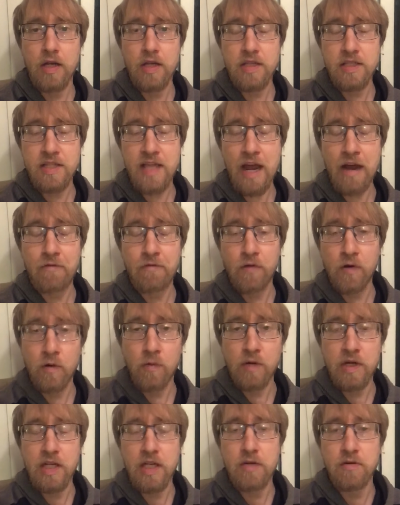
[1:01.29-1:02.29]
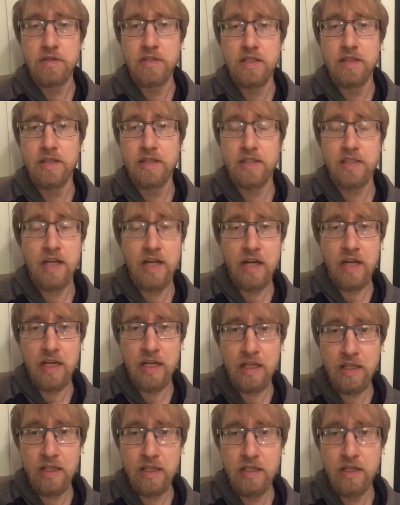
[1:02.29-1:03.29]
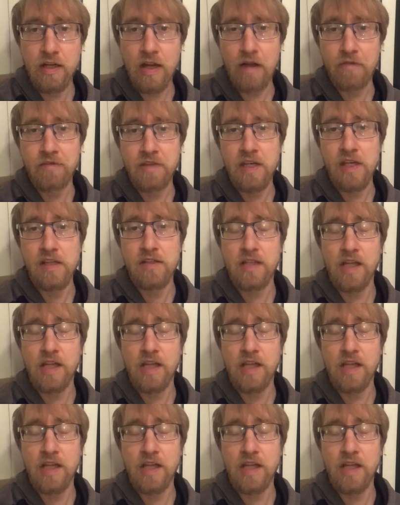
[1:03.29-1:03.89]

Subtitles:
staffer when he was in the Senate. Then you have things